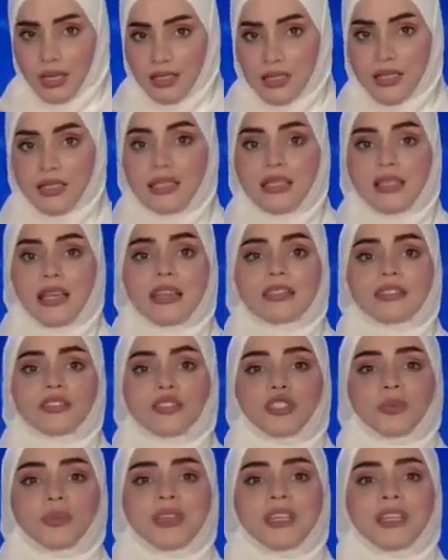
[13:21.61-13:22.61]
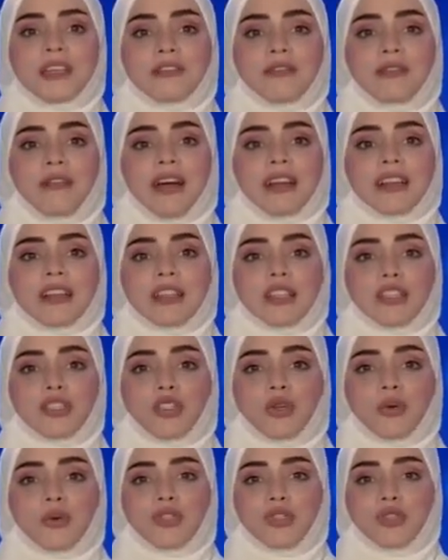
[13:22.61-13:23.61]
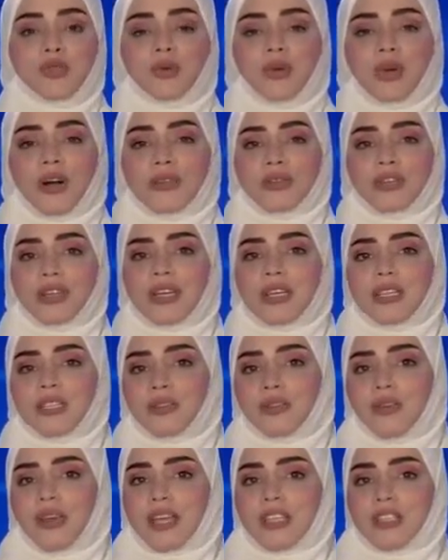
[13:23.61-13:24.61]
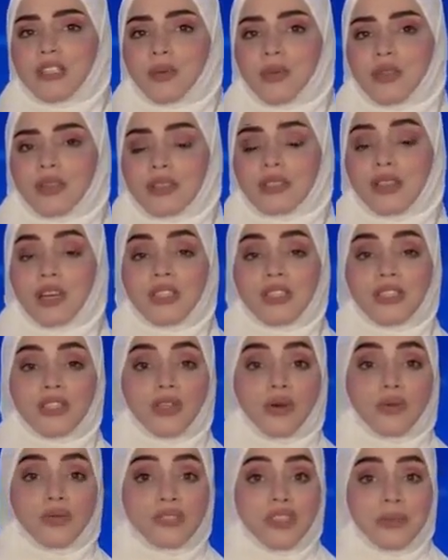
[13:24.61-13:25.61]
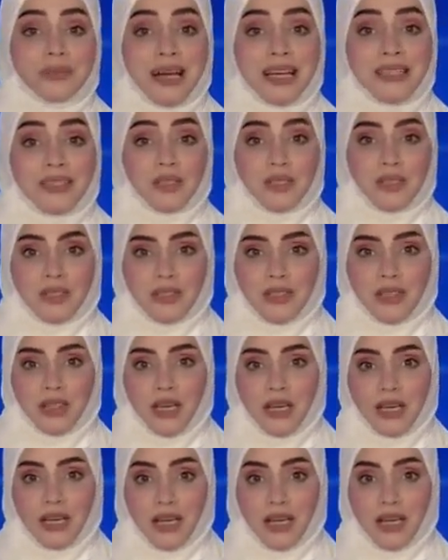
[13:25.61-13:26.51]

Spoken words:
Since then, Jibril finally chose to cover his face with the dust of Damascus